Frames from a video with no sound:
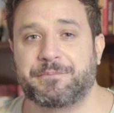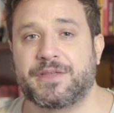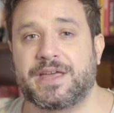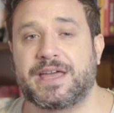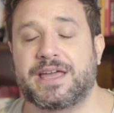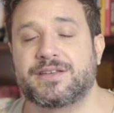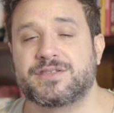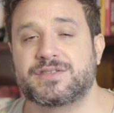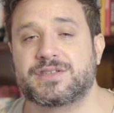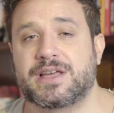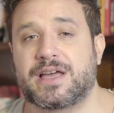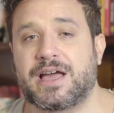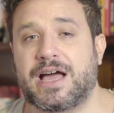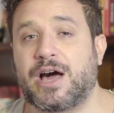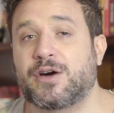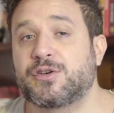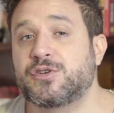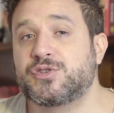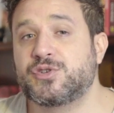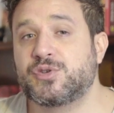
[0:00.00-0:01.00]
And
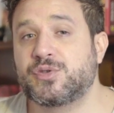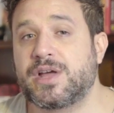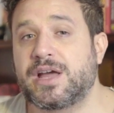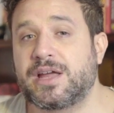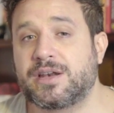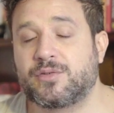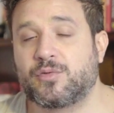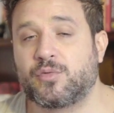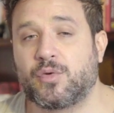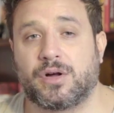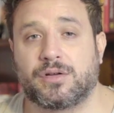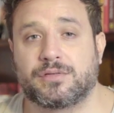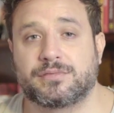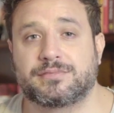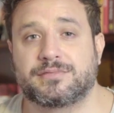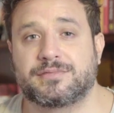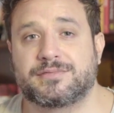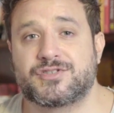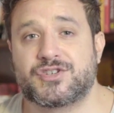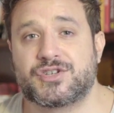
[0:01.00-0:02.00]
how to do that?
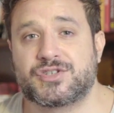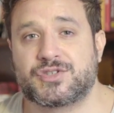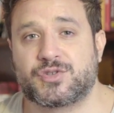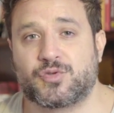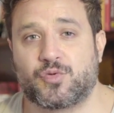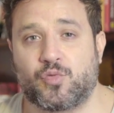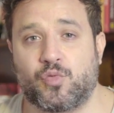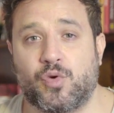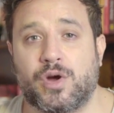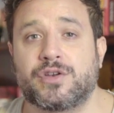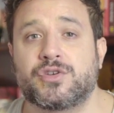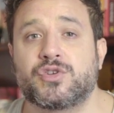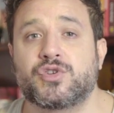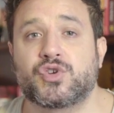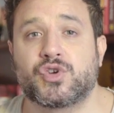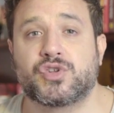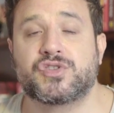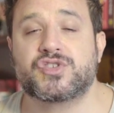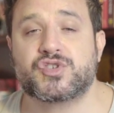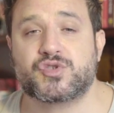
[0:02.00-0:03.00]
Well, just one
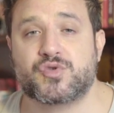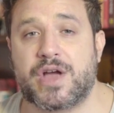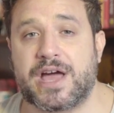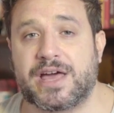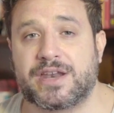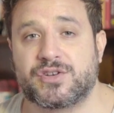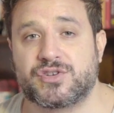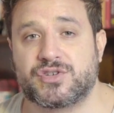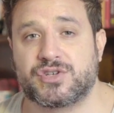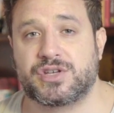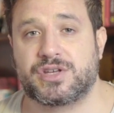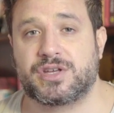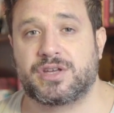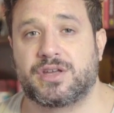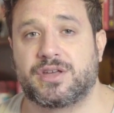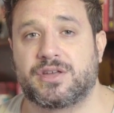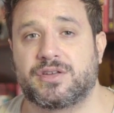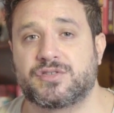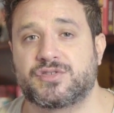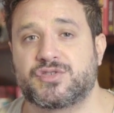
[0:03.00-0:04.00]
good strategy
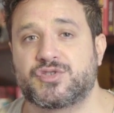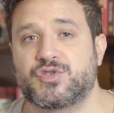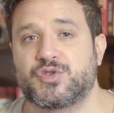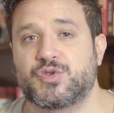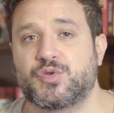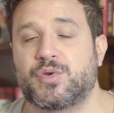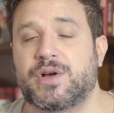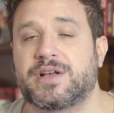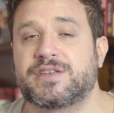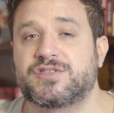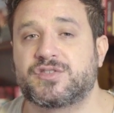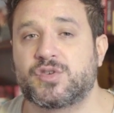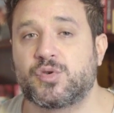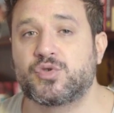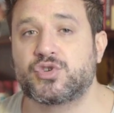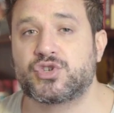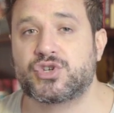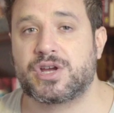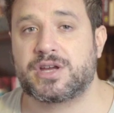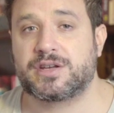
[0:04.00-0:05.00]
is to
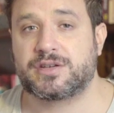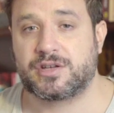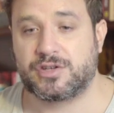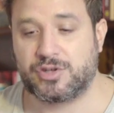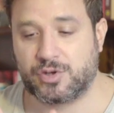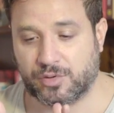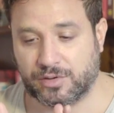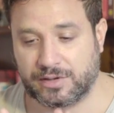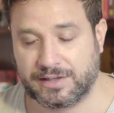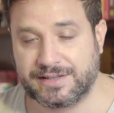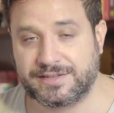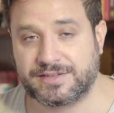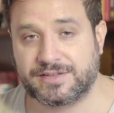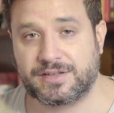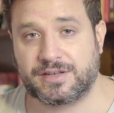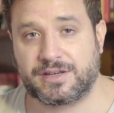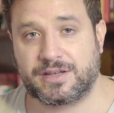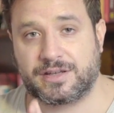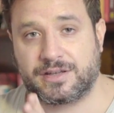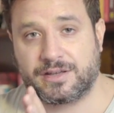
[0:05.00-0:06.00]
associate your
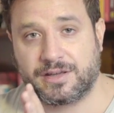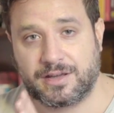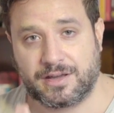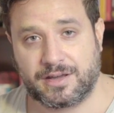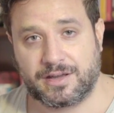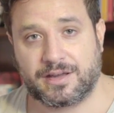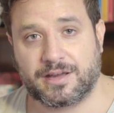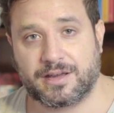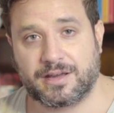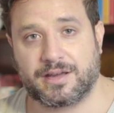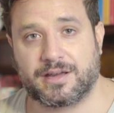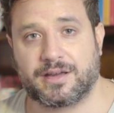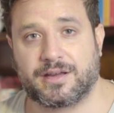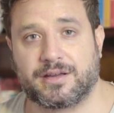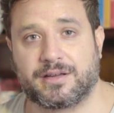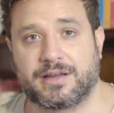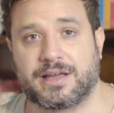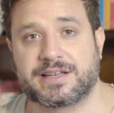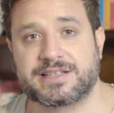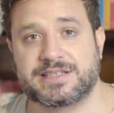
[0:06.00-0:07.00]
listening
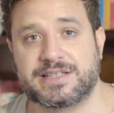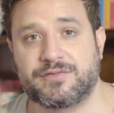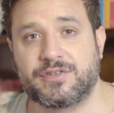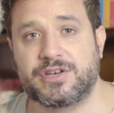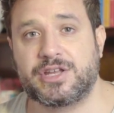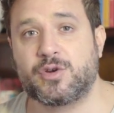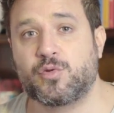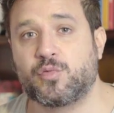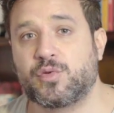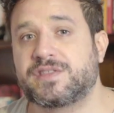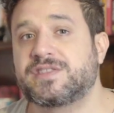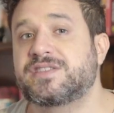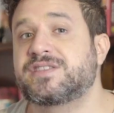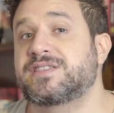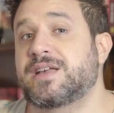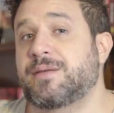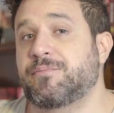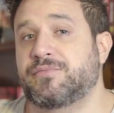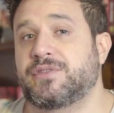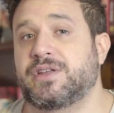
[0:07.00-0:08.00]
activity with
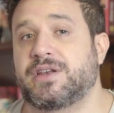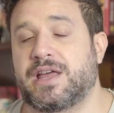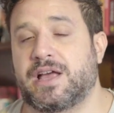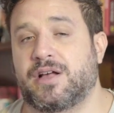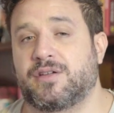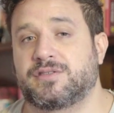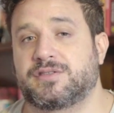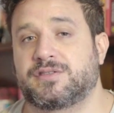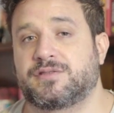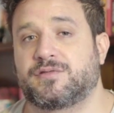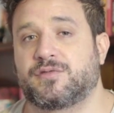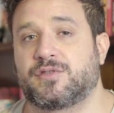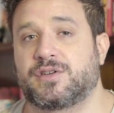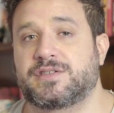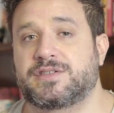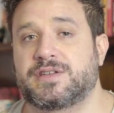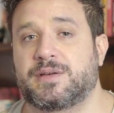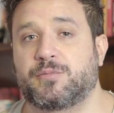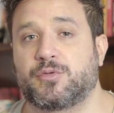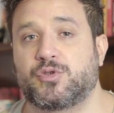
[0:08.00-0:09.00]
something else. For
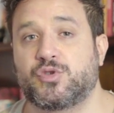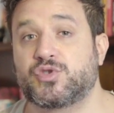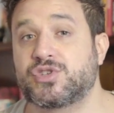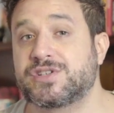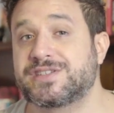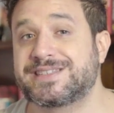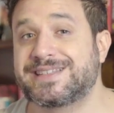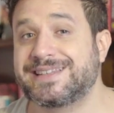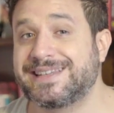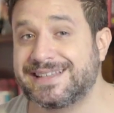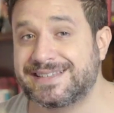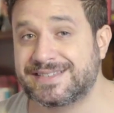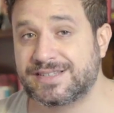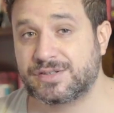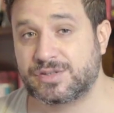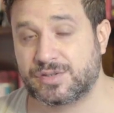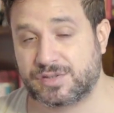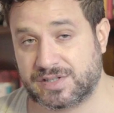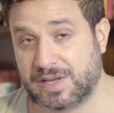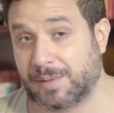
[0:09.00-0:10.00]
example, you just
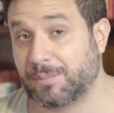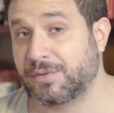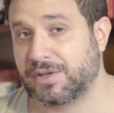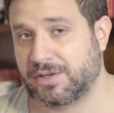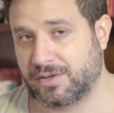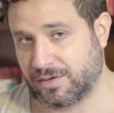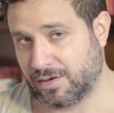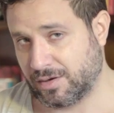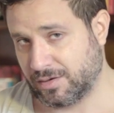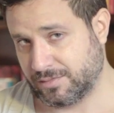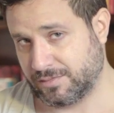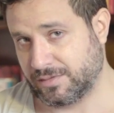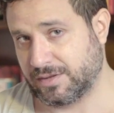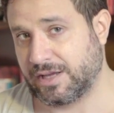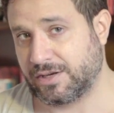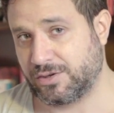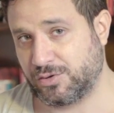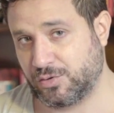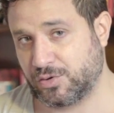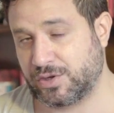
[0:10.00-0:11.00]
listen to something
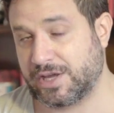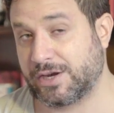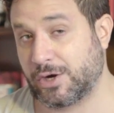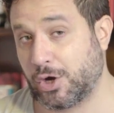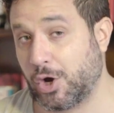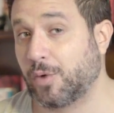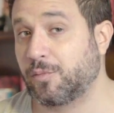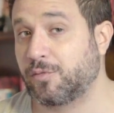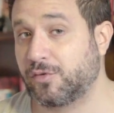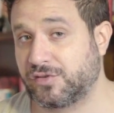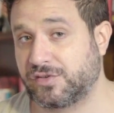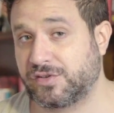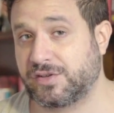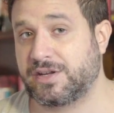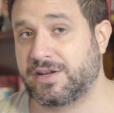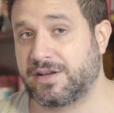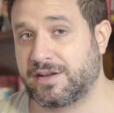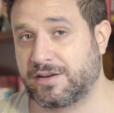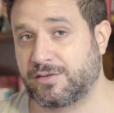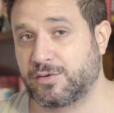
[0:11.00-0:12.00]
that you can
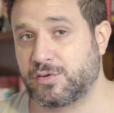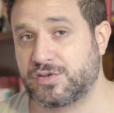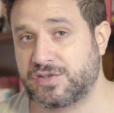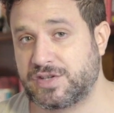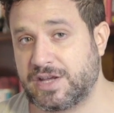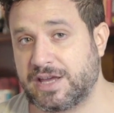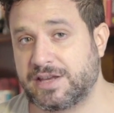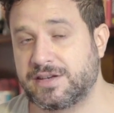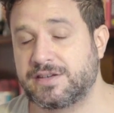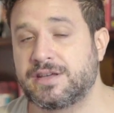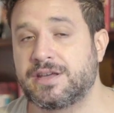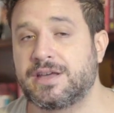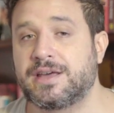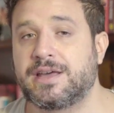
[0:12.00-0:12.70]
obviously understand,